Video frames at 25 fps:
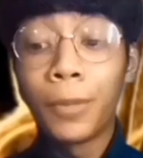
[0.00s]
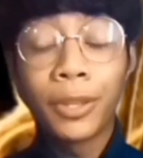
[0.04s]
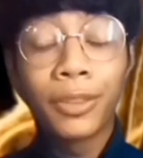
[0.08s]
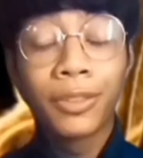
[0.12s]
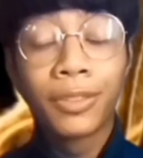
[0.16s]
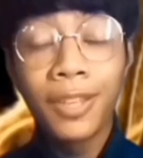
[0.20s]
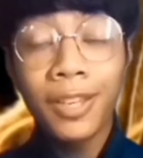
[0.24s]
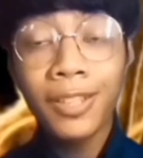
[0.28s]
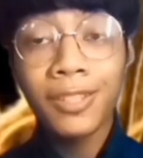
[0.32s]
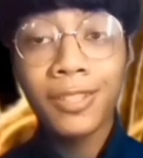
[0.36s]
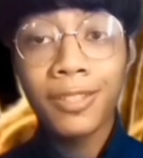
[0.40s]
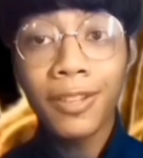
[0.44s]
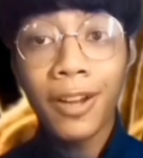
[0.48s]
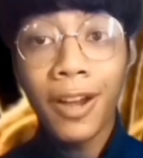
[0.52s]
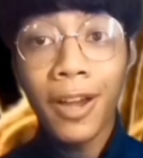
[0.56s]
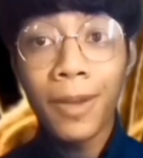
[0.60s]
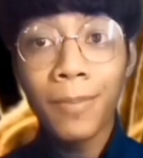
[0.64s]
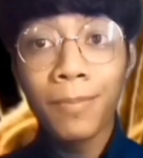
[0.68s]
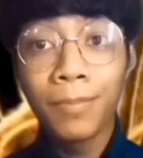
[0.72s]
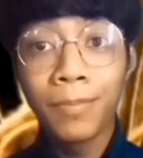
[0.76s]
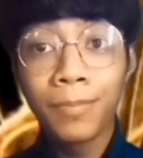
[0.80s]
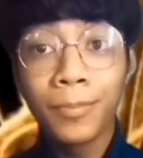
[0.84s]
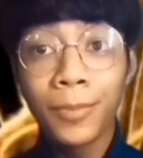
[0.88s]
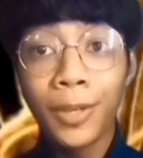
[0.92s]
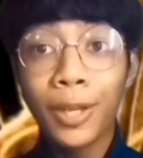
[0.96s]
this time,
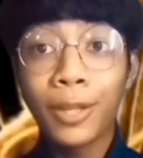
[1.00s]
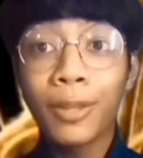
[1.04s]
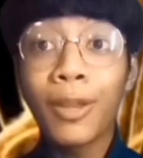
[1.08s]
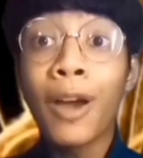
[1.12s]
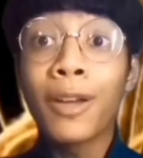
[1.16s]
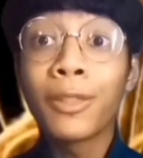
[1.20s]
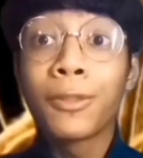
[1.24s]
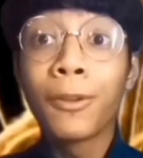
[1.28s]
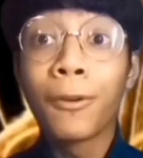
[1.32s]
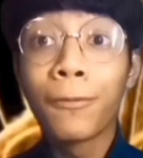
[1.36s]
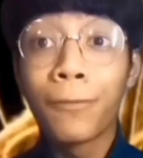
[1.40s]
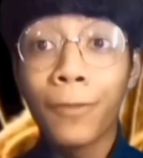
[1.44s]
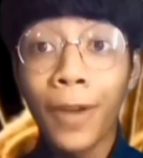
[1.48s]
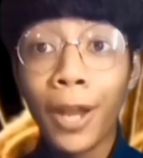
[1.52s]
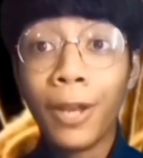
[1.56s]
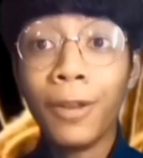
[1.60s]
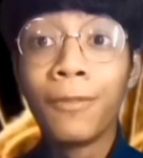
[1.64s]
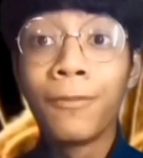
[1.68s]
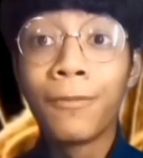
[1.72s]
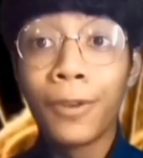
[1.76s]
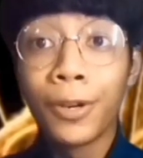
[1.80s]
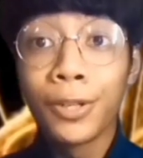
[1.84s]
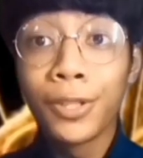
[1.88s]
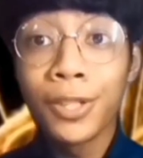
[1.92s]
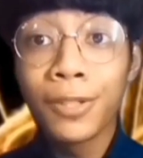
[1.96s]
it had the venom
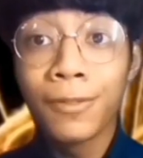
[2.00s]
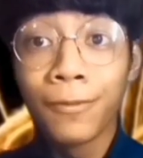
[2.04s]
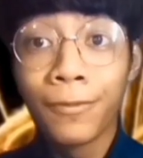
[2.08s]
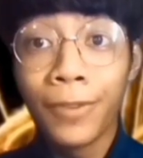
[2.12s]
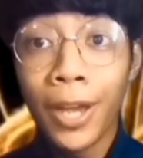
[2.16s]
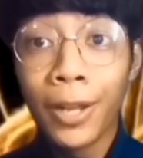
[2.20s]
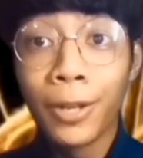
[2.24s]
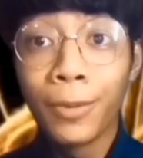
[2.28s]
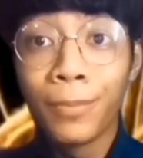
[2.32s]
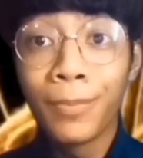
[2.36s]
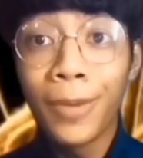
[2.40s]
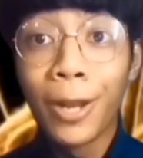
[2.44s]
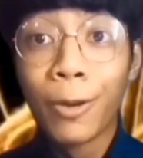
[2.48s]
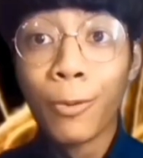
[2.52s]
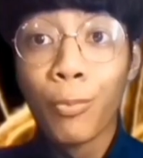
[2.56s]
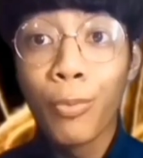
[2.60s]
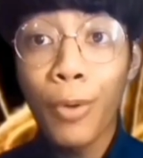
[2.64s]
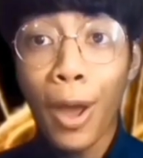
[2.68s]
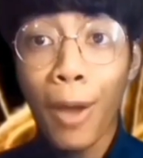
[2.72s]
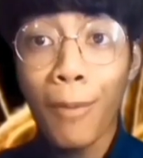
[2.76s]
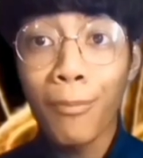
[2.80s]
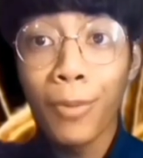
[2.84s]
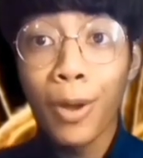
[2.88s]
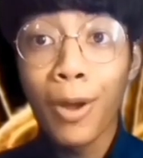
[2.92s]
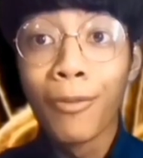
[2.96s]
versus venom and
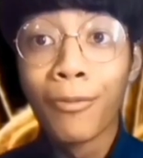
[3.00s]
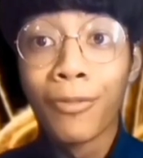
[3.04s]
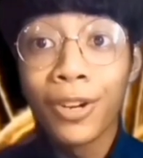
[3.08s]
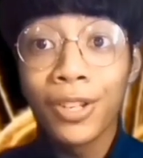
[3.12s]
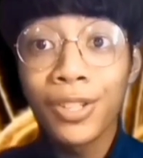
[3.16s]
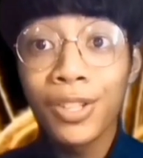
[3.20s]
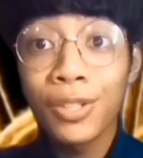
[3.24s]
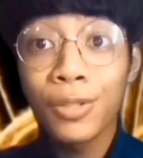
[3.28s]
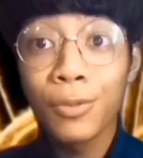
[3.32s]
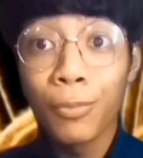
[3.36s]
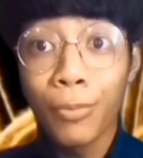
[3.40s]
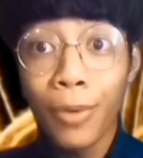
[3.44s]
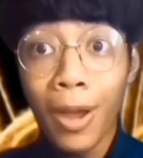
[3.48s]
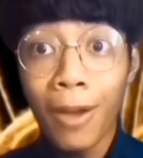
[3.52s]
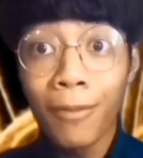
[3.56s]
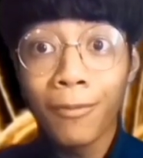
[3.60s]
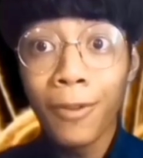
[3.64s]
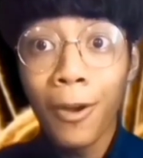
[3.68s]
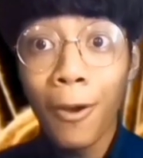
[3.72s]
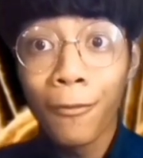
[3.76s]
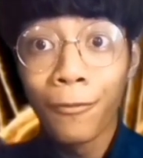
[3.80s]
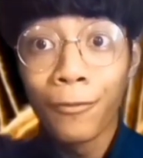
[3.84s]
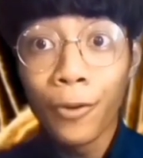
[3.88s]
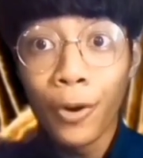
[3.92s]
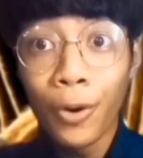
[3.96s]
web versus web
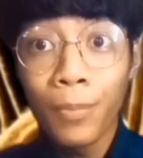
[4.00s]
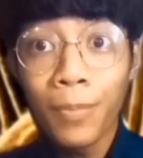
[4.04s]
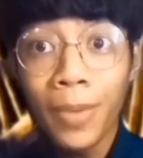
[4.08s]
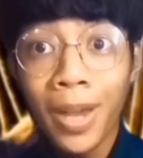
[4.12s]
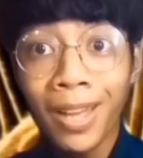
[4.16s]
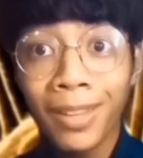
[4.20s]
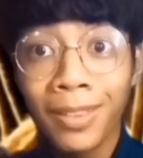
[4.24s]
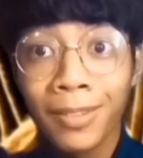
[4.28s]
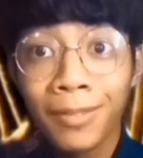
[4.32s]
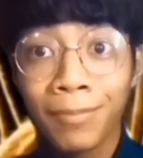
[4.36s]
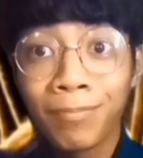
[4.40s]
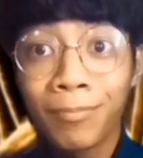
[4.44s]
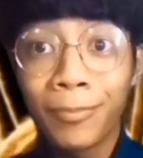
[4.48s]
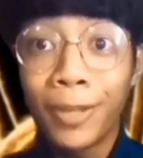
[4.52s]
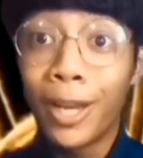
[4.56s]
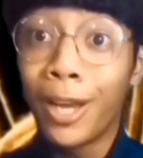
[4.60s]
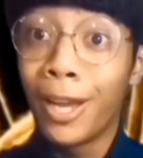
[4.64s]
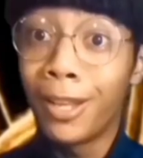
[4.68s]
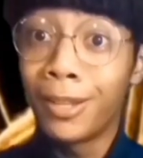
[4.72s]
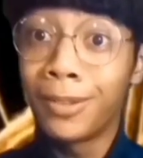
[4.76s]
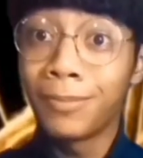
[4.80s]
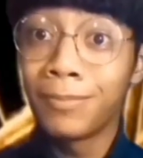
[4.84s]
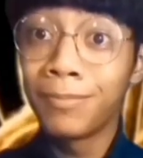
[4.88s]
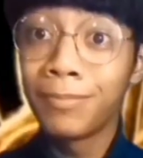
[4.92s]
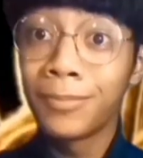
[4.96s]
format,
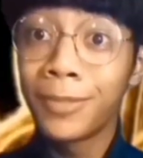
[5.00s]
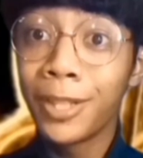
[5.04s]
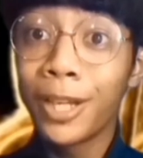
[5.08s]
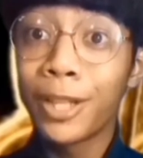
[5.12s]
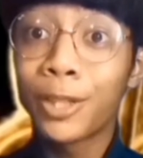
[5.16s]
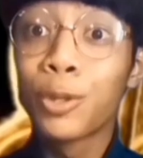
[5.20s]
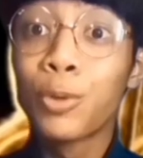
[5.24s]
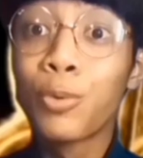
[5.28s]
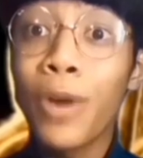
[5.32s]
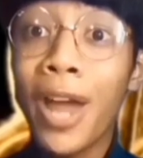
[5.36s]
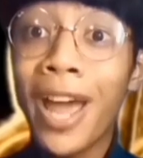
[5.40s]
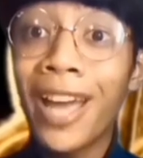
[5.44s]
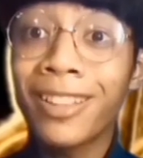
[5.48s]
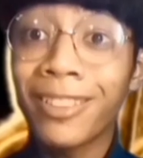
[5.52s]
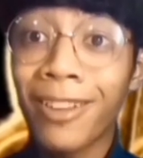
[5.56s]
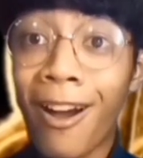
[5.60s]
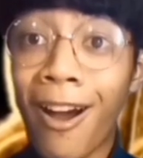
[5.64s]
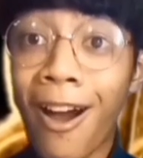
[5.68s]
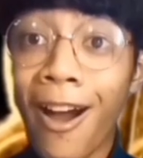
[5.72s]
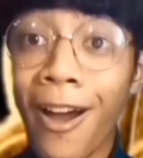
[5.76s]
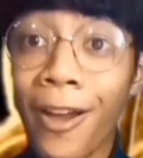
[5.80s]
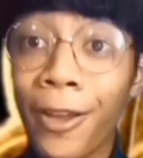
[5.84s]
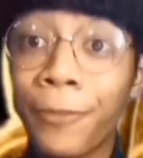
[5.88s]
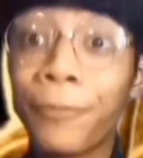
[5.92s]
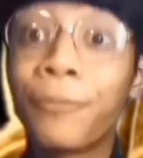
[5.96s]
and it ranked
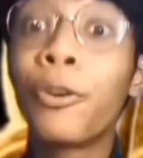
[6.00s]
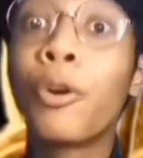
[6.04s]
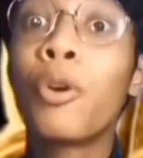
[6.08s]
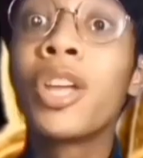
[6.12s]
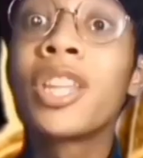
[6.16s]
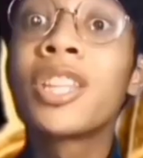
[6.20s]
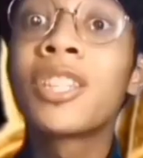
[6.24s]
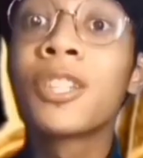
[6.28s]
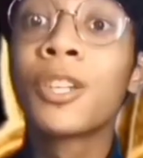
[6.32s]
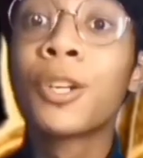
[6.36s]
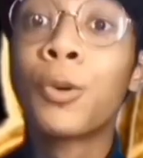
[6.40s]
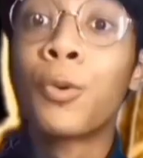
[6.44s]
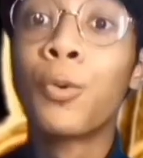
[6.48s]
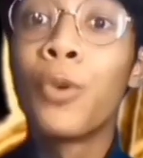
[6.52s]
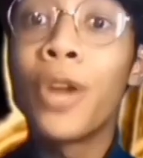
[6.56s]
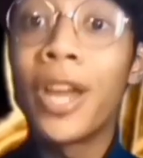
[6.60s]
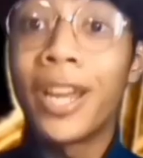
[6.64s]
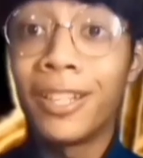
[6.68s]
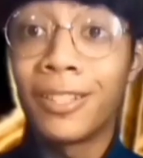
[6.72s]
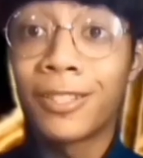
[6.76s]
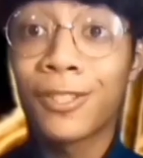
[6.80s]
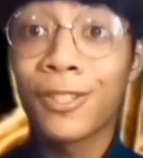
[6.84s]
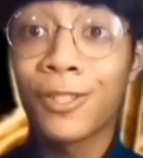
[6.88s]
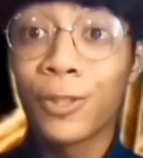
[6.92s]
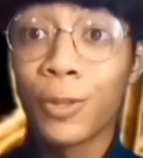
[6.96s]
high for its
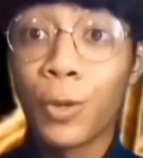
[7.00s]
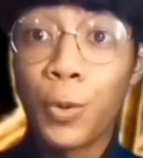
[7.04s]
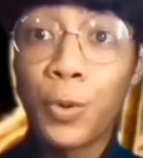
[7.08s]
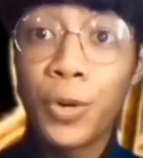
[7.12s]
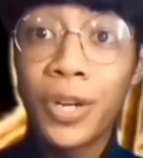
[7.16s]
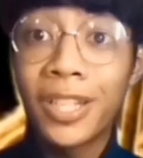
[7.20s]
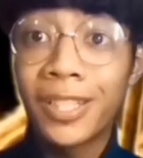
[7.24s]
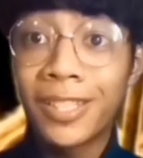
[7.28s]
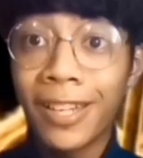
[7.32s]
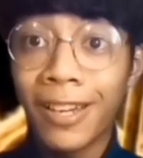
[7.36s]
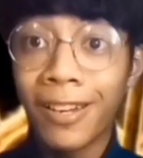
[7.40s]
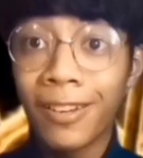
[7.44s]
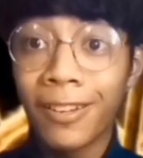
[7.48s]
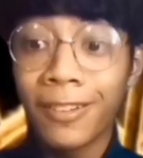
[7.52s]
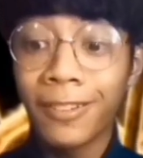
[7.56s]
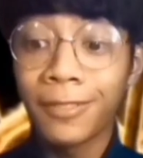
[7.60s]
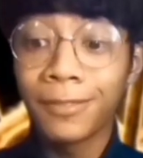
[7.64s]
great storytelling.